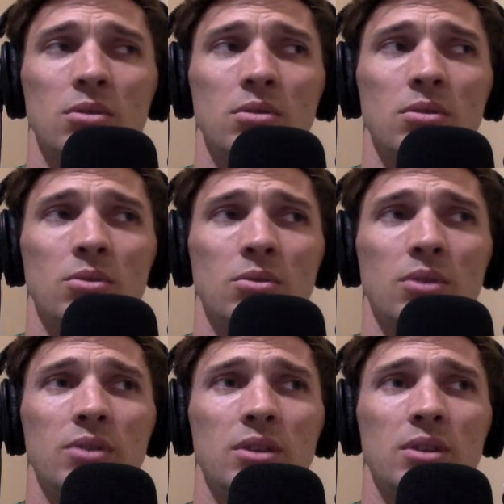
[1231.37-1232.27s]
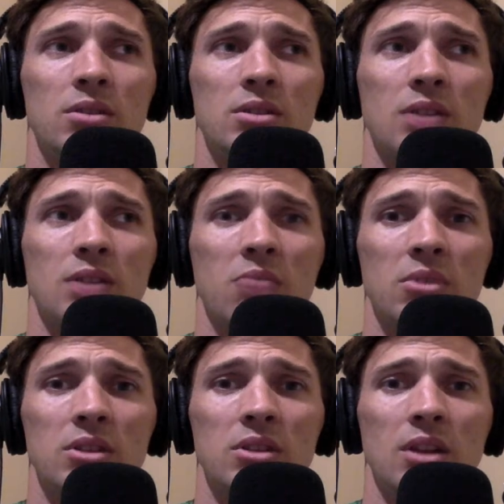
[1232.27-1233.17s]
Well, have you done your assignment
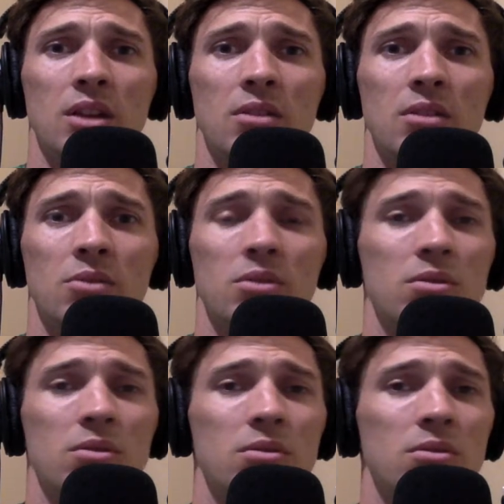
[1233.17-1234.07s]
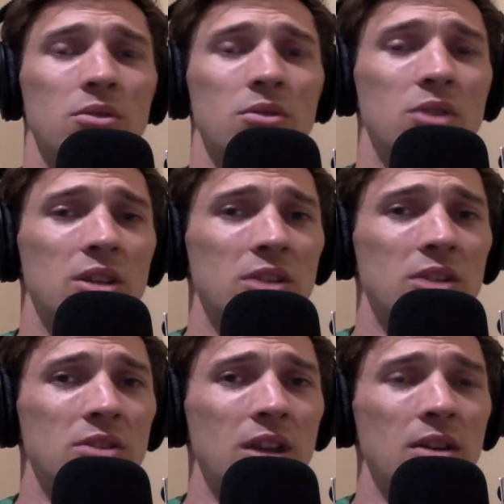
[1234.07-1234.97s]
today? What you did
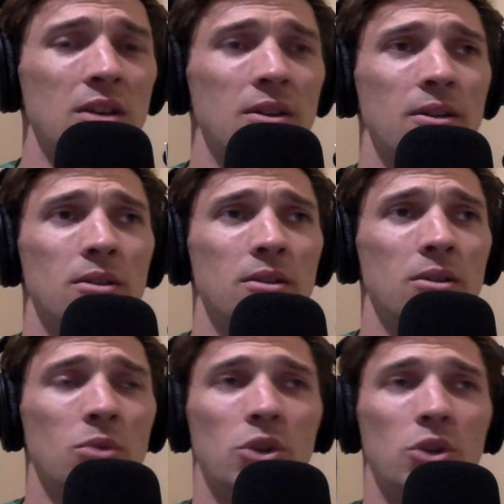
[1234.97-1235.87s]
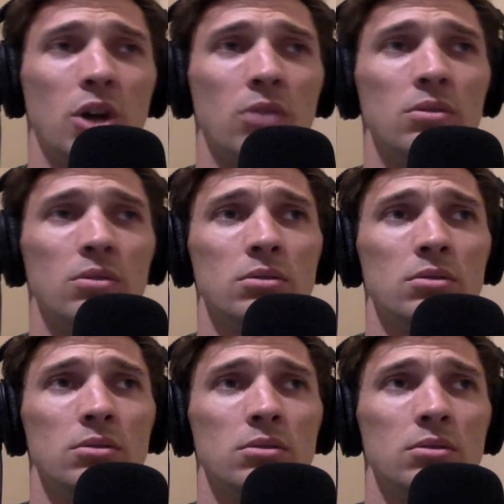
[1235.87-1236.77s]
yesterday? Well, no.
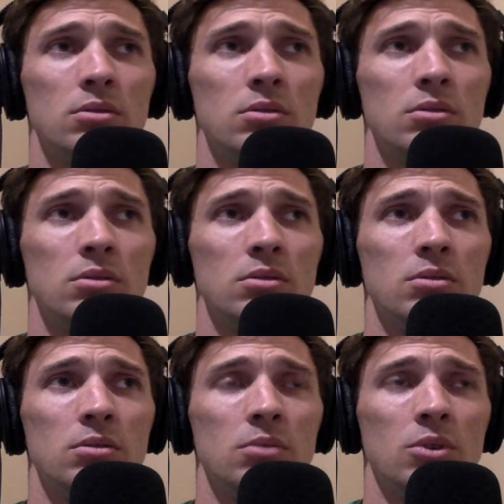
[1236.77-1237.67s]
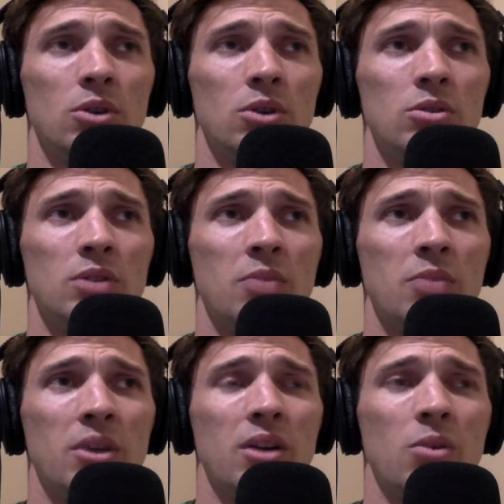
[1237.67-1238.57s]
Well, go do that, but
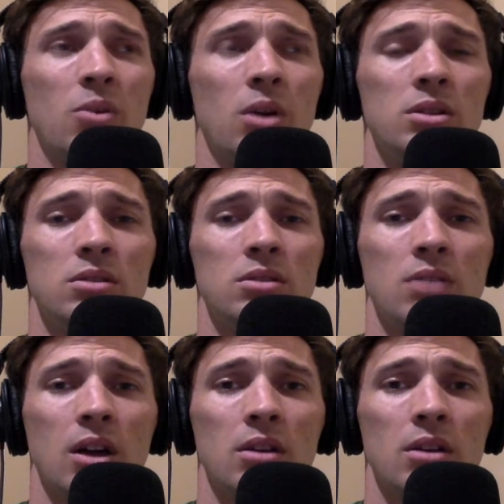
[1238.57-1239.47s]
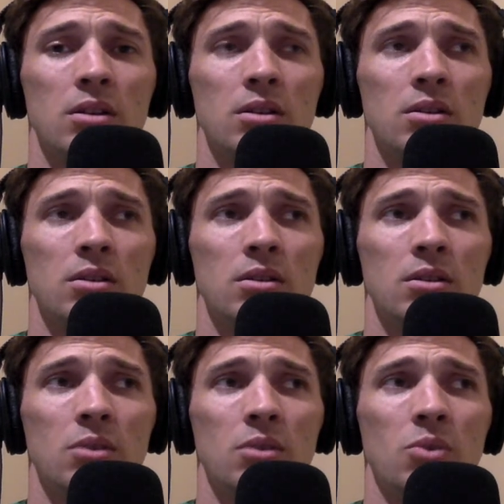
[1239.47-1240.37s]
I don't want to do that.
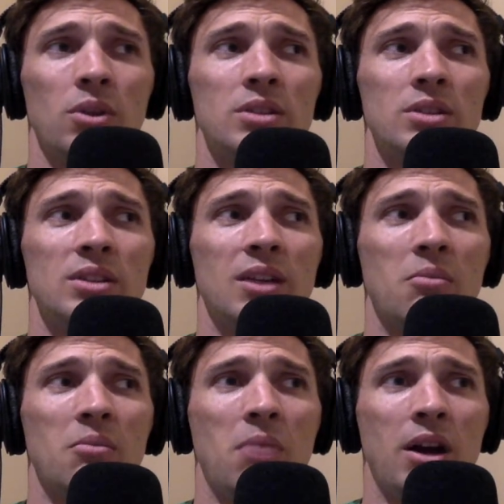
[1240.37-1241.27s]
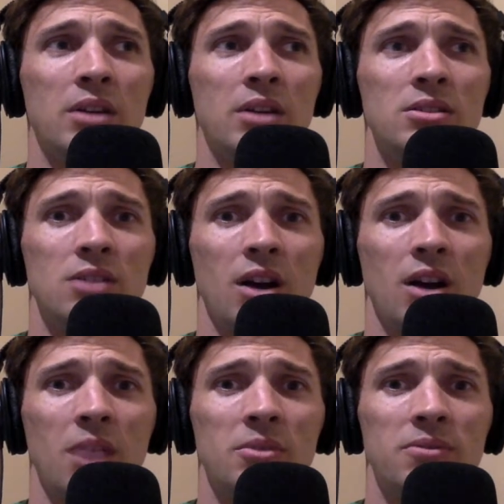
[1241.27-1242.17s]
Well, it's not my
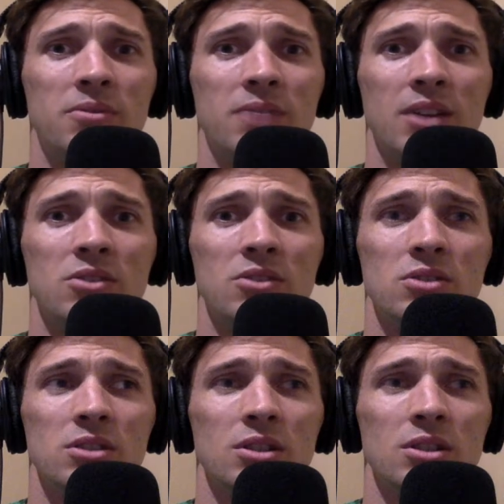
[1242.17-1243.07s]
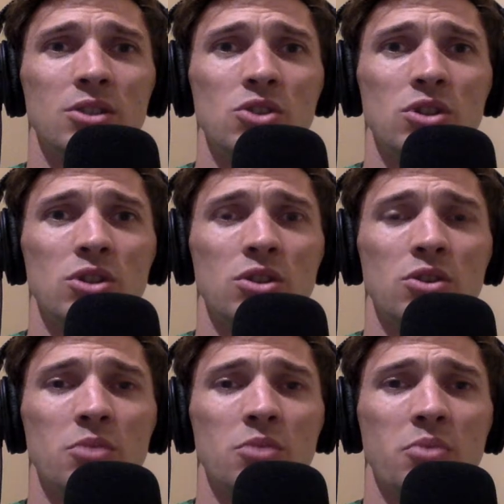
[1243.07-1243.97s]
job to find your solution to your
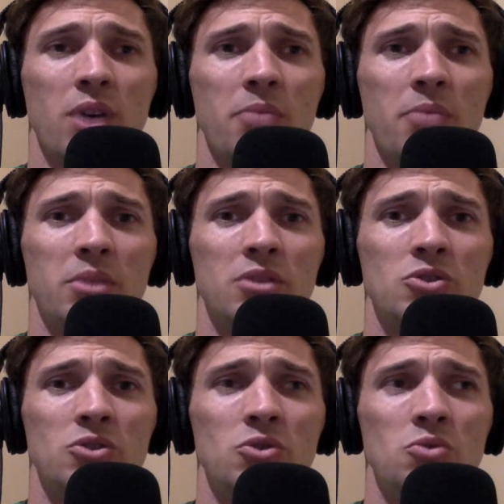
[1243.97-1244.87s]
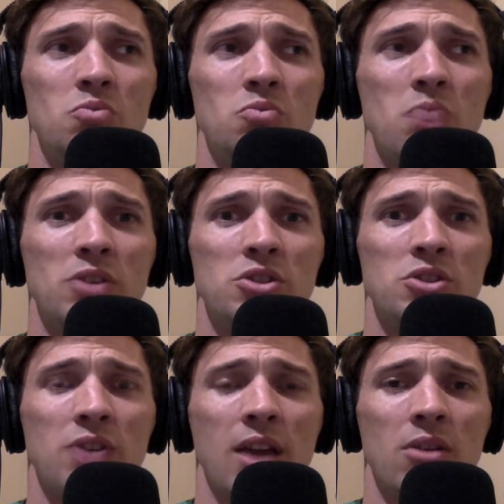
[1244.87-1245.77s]
problem because you messed your
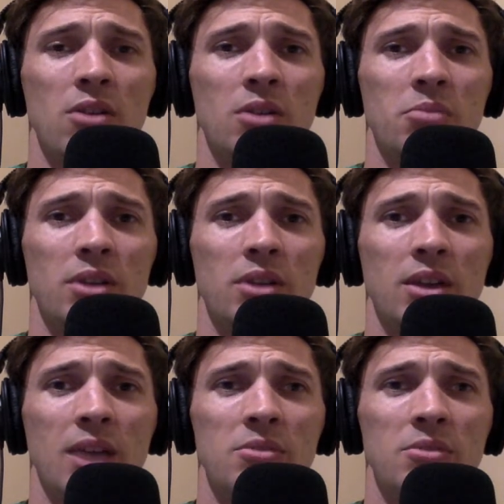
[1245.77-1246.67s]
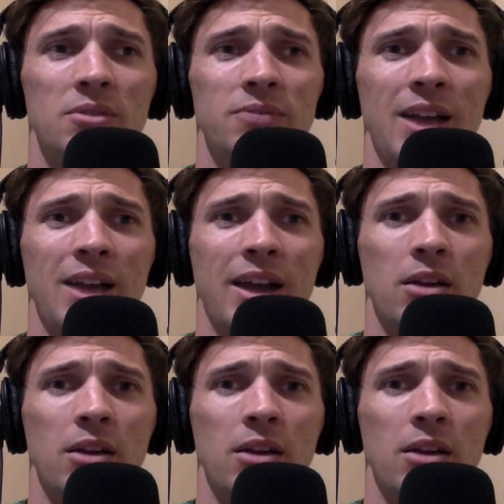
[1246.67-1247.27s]
ankle up playing capture the flag.